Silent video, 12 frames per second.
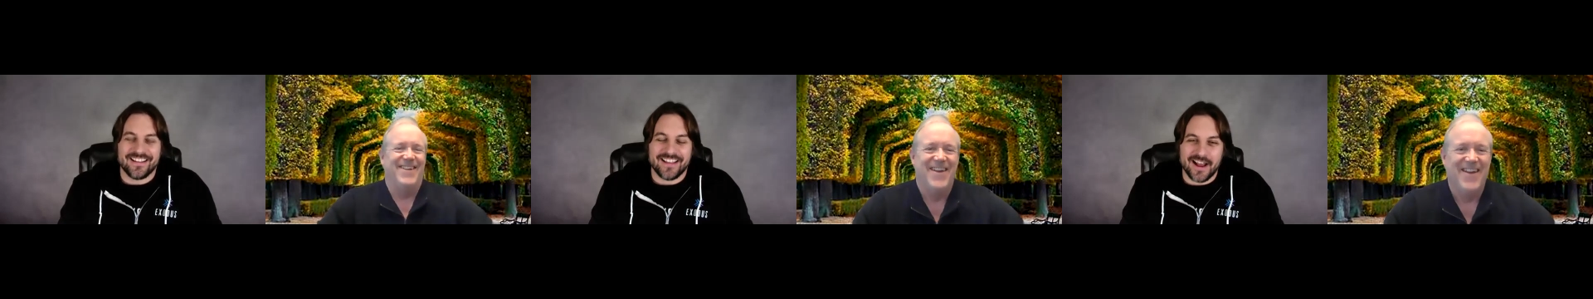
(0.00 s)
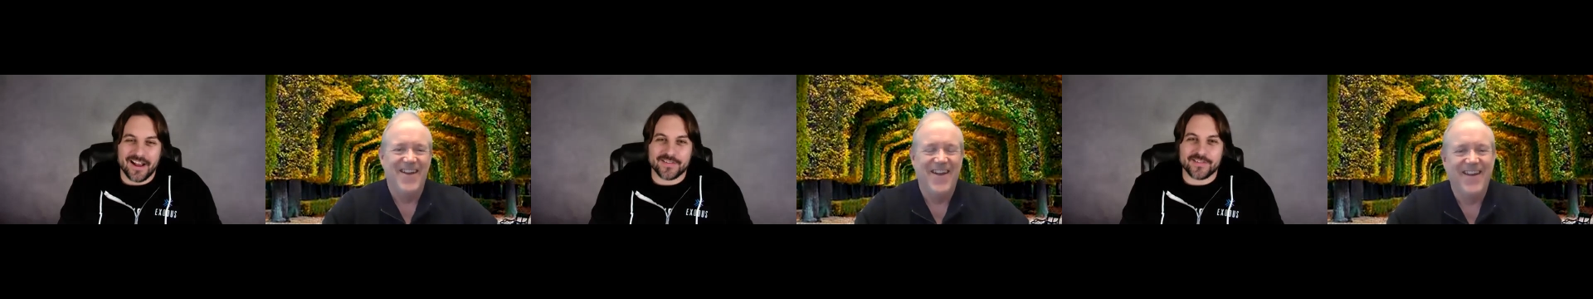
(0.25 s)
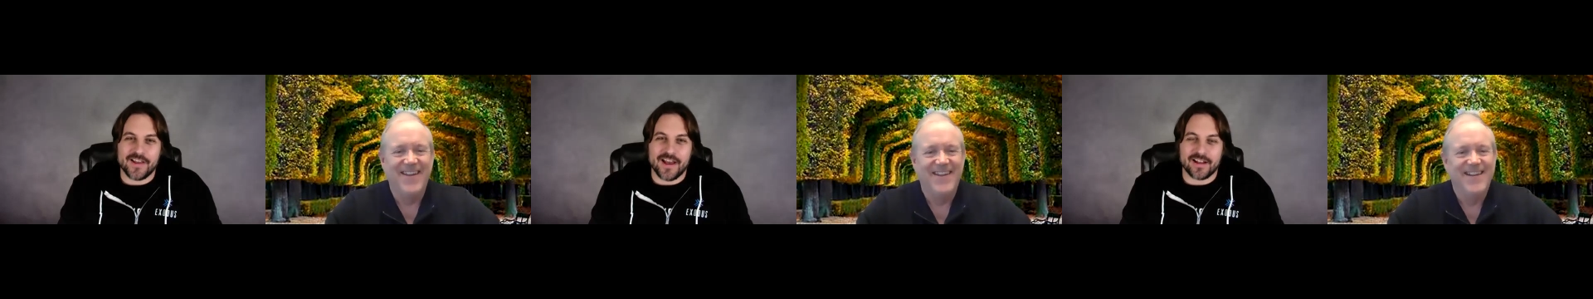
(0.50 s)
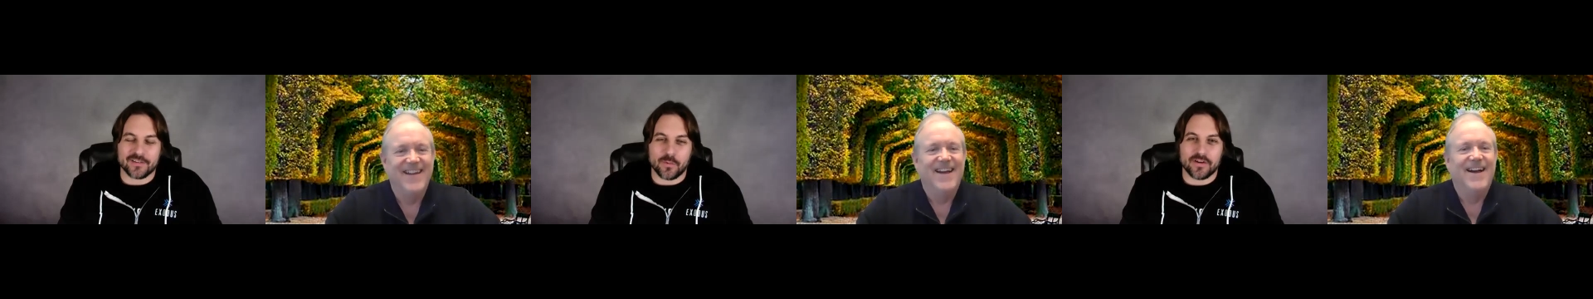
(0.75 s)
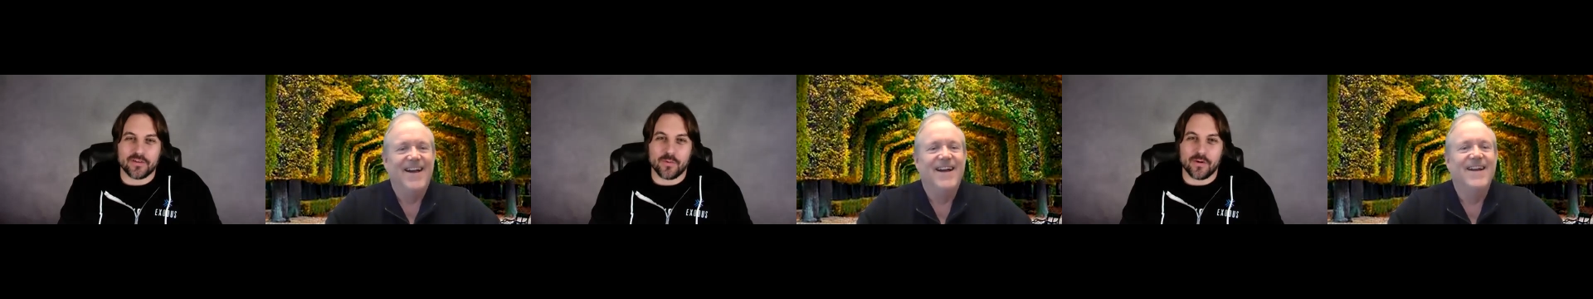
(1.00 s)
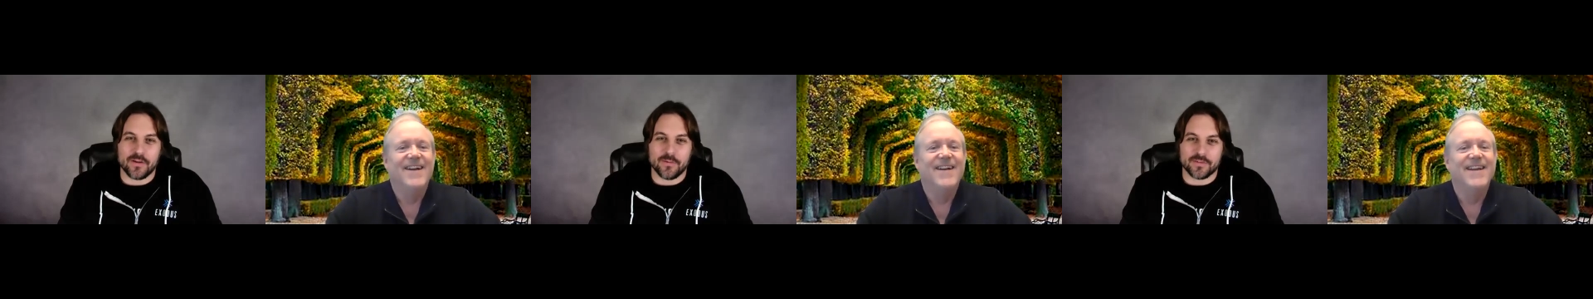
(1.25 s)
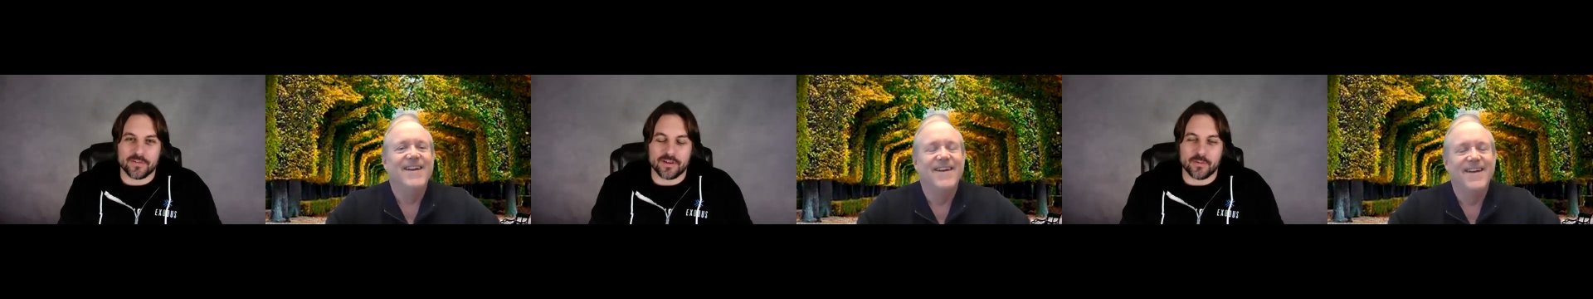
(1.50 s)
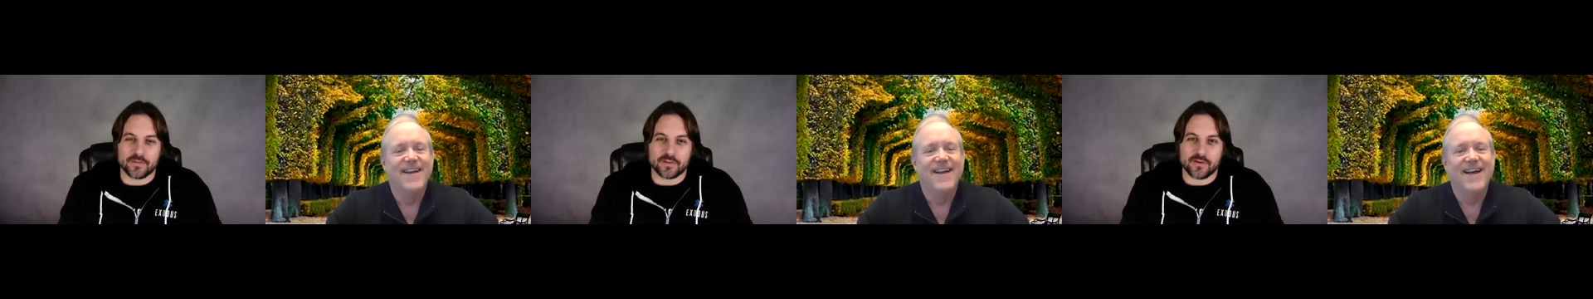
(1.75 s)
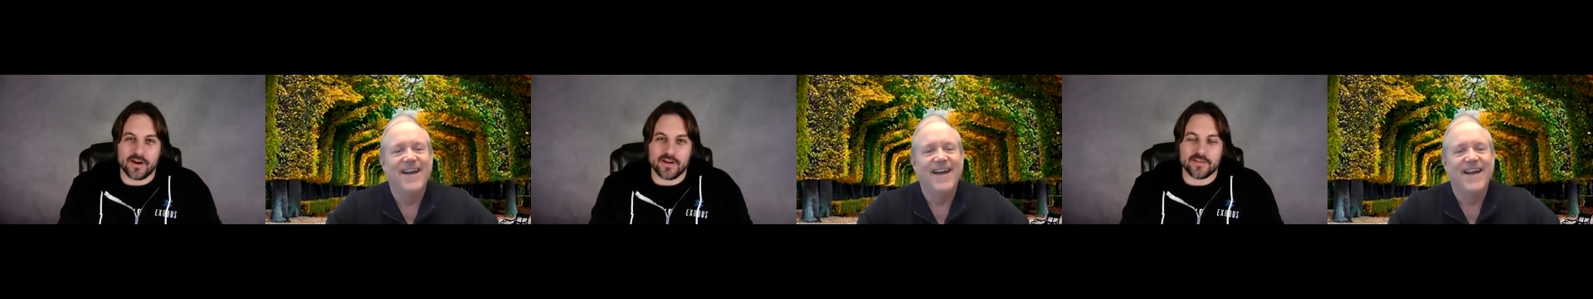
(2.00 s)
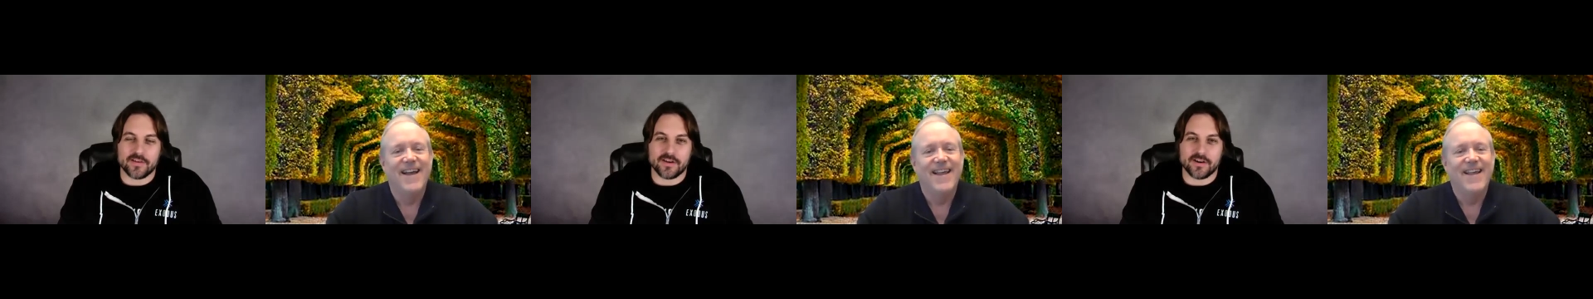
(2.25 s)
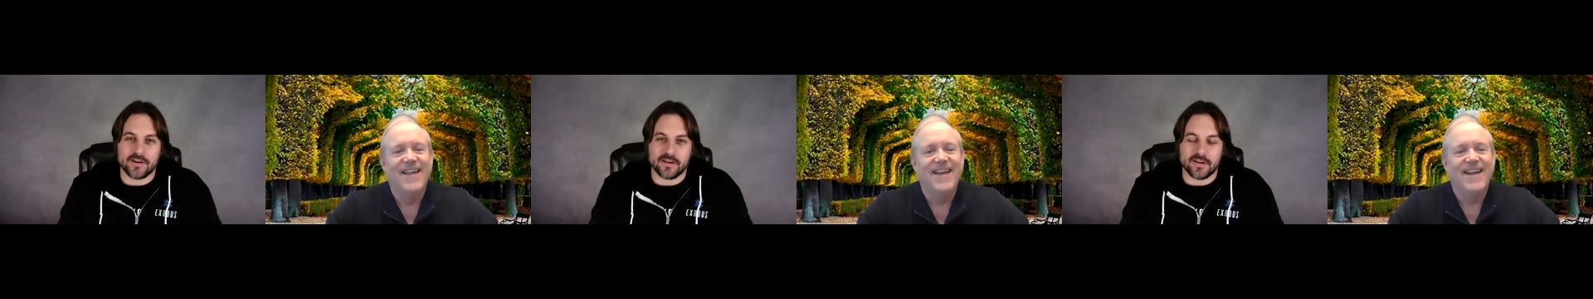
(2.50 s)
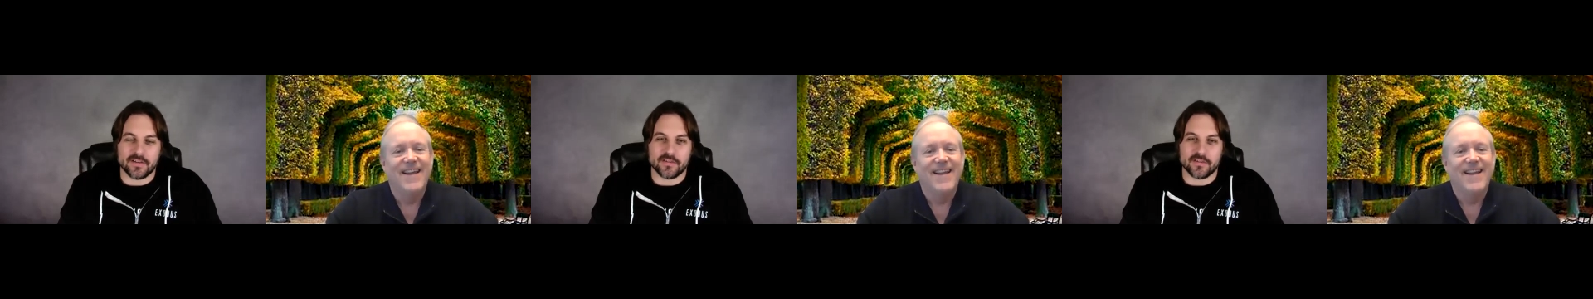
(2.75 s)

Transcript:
Speaker 1: yes, yeah. 2020 was a, was a crazy year, and it's